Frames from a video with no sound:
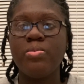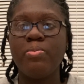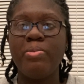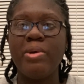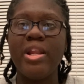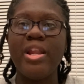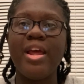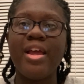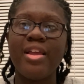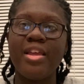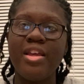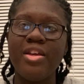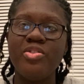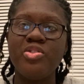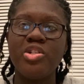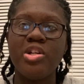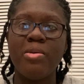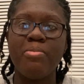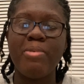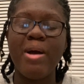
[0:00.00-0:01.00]
but that
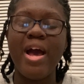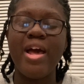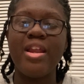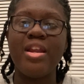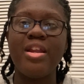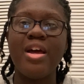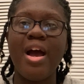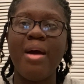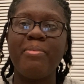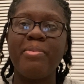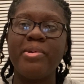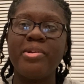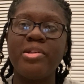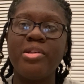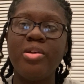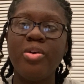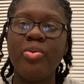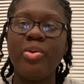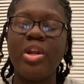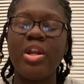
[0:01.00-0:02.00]
gives your body the
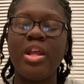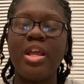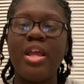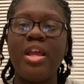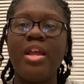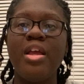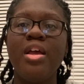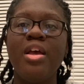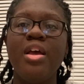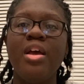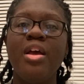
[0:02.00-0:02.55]
opportunity